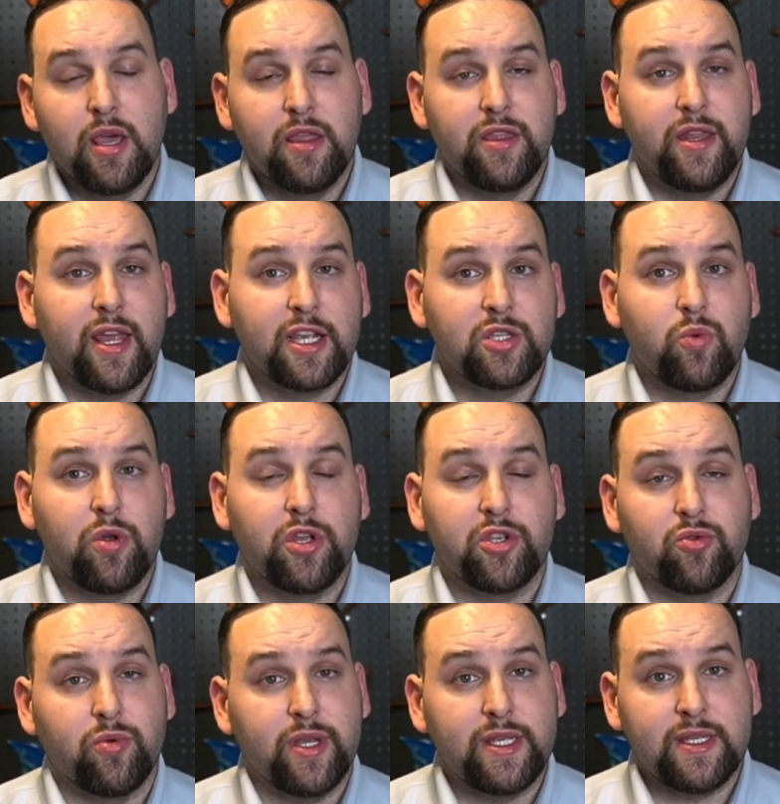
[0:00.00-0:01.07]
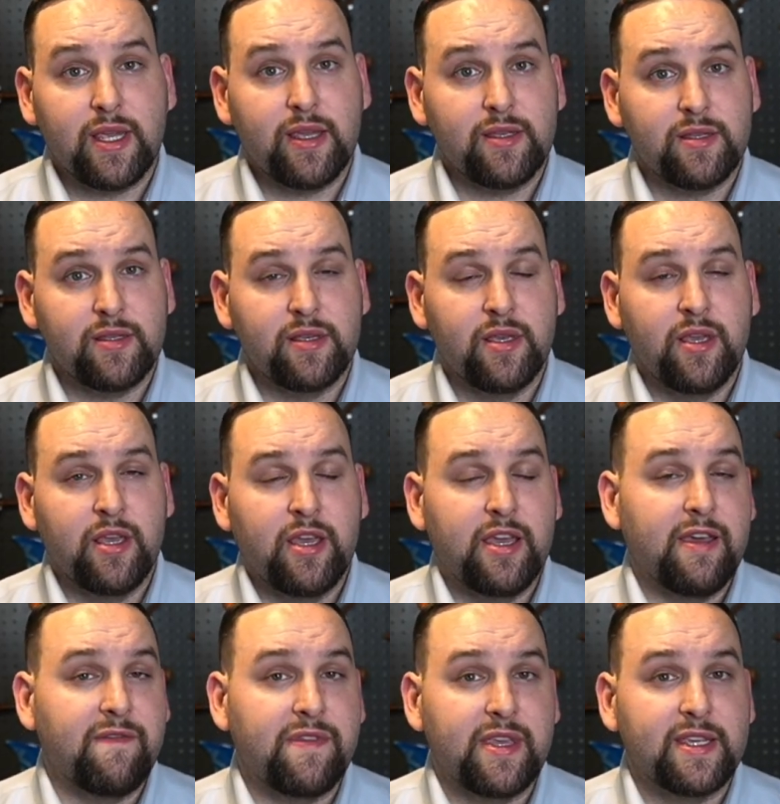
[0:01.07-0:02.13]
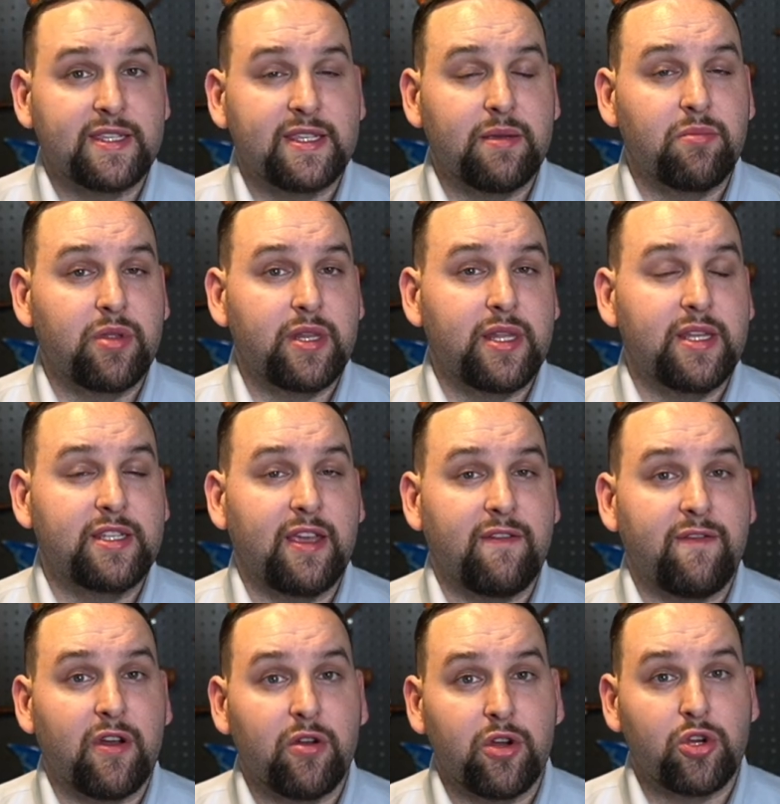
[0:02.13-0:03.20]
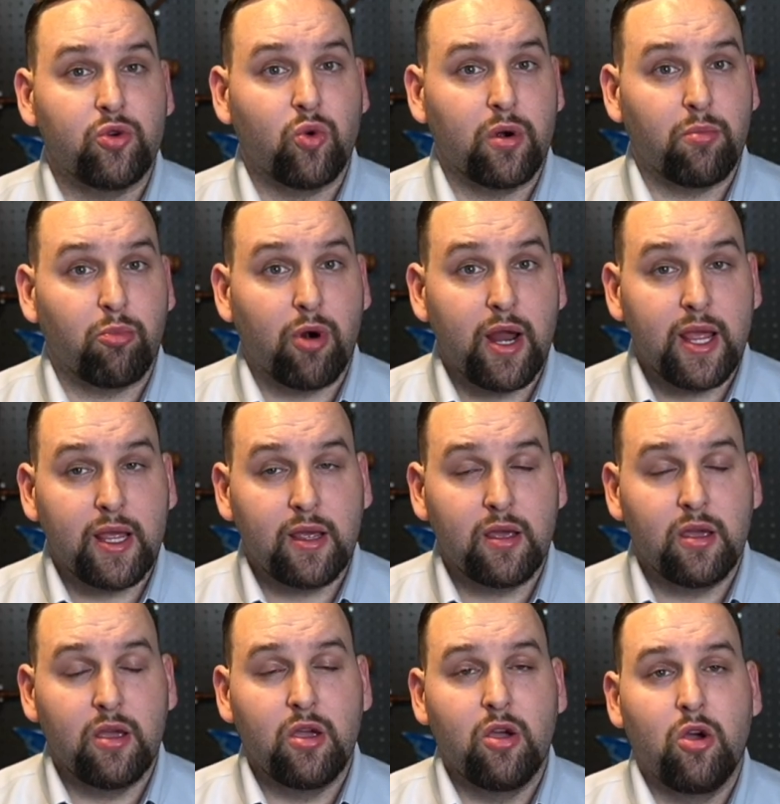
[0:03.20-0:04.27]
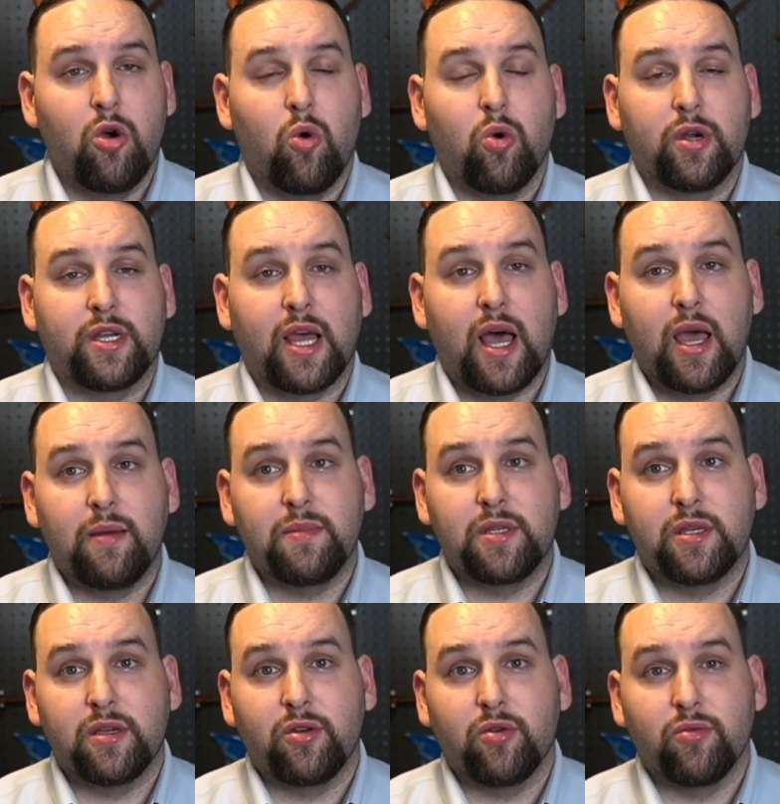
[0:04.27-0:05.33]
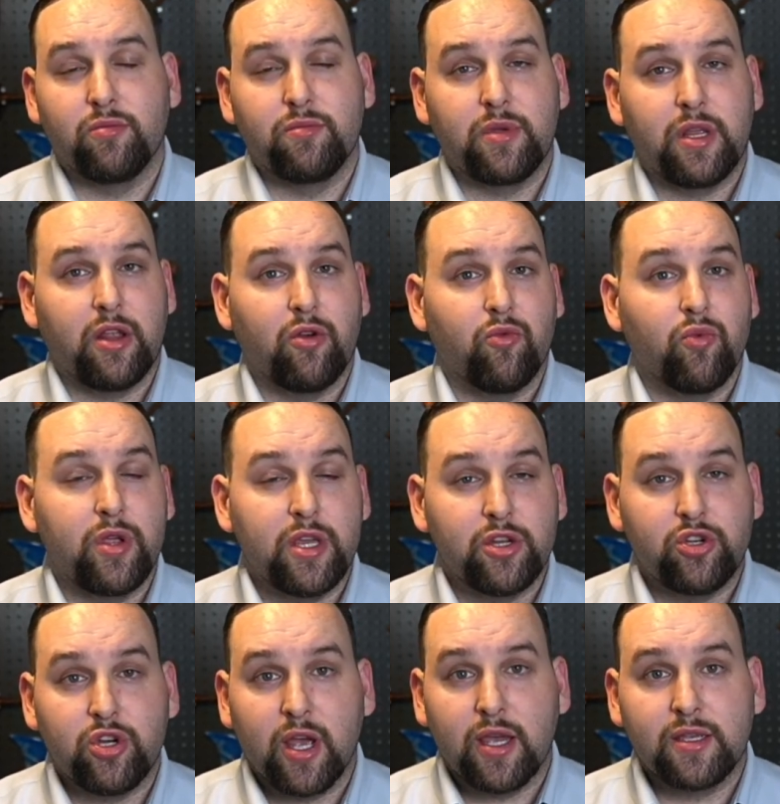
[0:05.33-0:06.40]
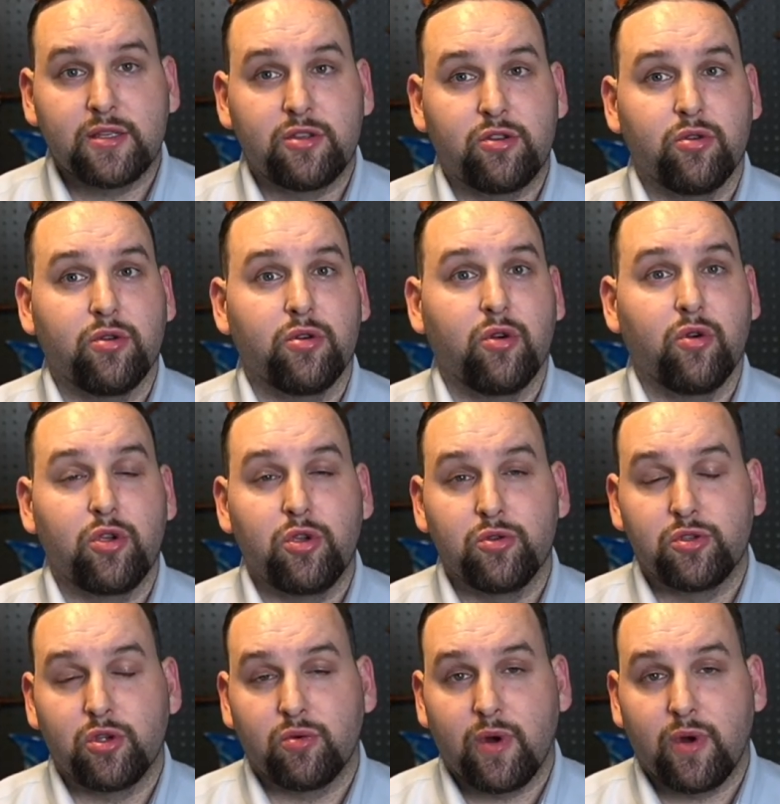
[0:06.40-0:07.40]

The next one is recess. If the assembly needs a very short break or time to readjust or use the